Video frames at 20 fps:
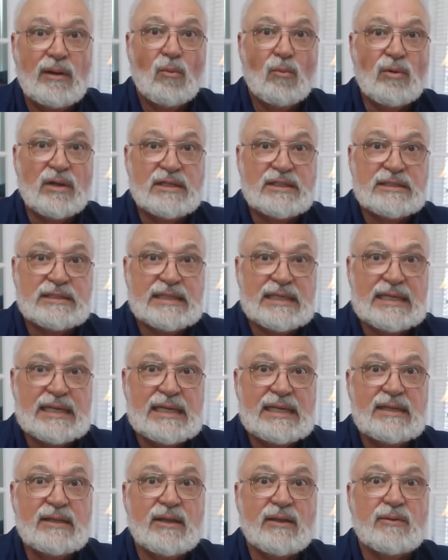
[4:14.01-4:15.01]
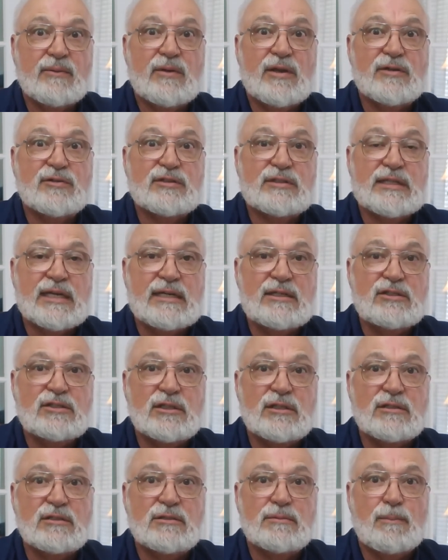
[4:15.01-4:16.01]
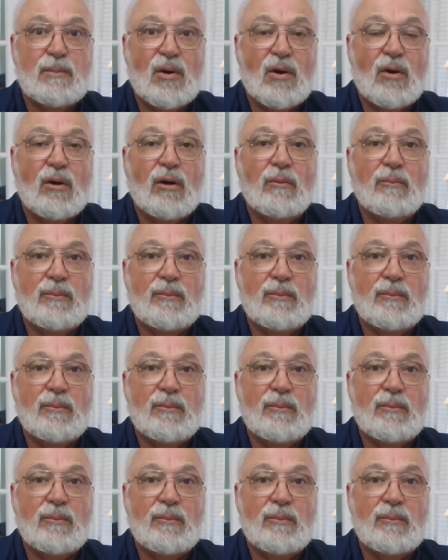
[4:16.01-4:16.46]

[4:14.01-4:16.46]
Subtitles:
we see the distinctions Paul